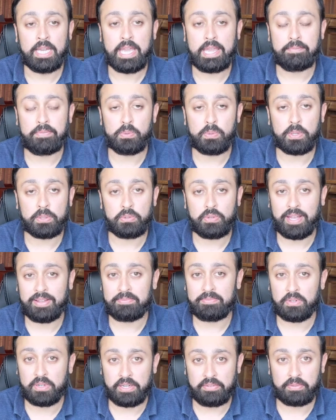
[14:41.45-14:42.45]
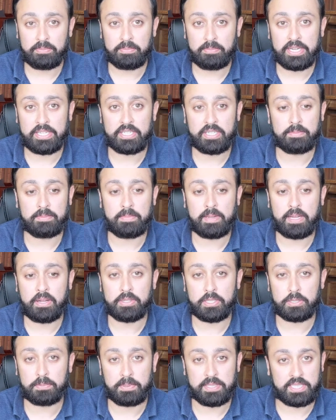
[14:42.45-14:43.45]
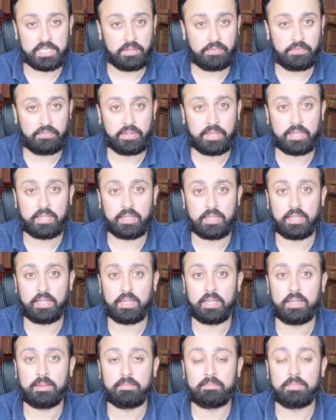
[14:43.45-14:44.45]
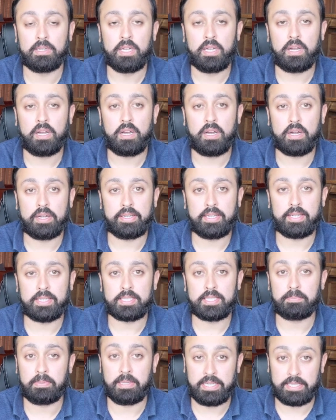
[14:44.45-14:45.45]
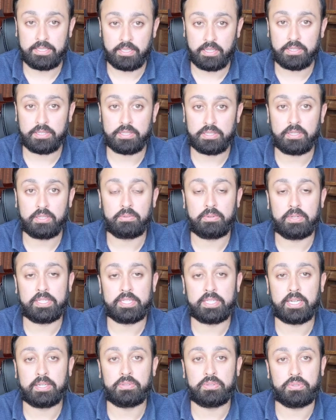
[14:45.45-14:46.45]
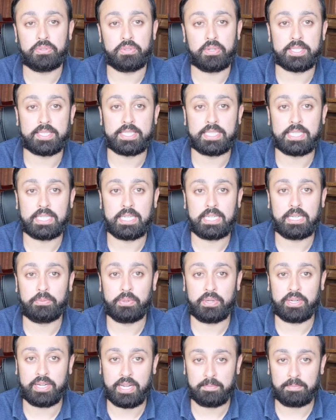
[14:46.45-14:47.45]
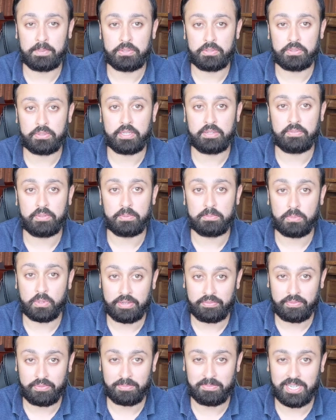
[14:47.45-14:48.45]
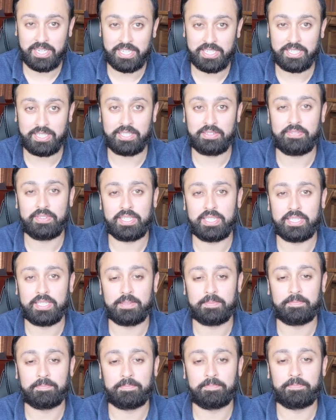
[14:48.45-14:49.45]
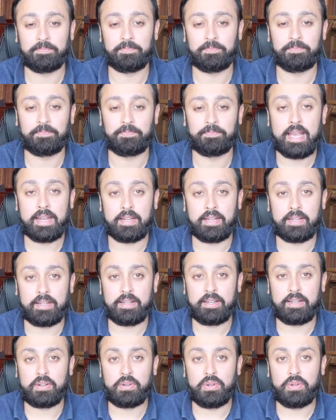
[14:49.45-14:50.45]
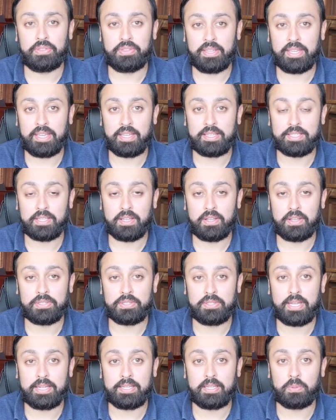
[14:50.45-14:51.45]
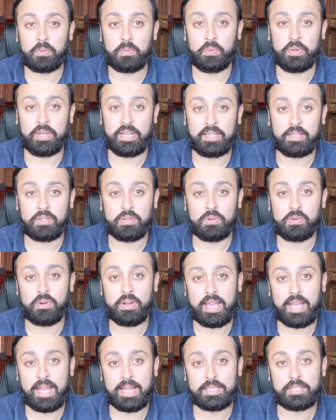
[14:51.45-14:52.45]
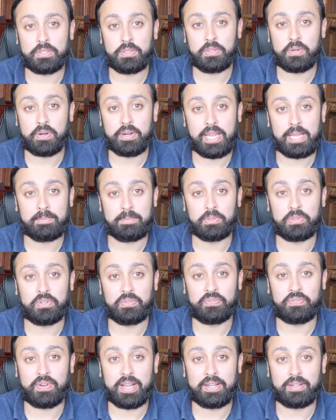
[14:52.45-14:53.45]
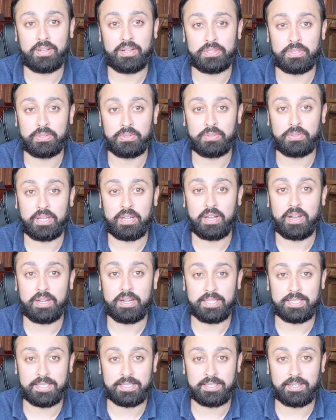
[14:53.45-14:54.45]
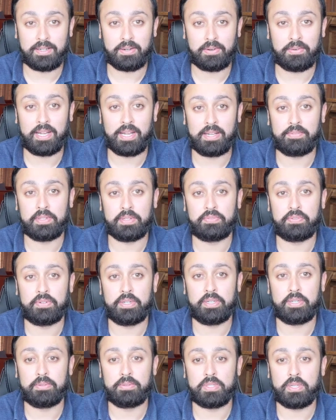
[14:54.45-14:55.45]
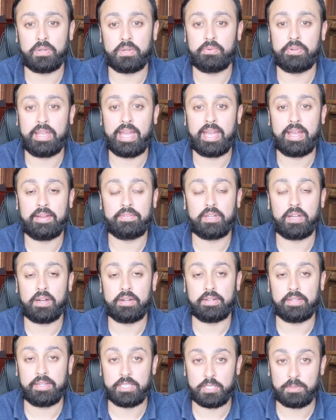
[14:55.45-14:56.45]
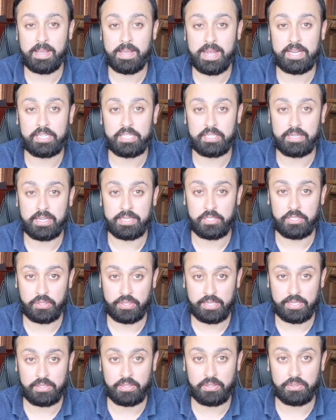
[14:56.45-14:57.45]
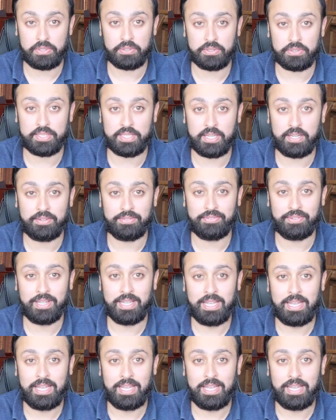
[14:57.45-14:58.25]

If you want to have more information about a specific audience, please also reach out to us. We are happy to give you more information if needed. And another good thing is also that within Google Ads, you are able to find also the audiences that are relevant for you. So we have the audience manager that you can use yourself.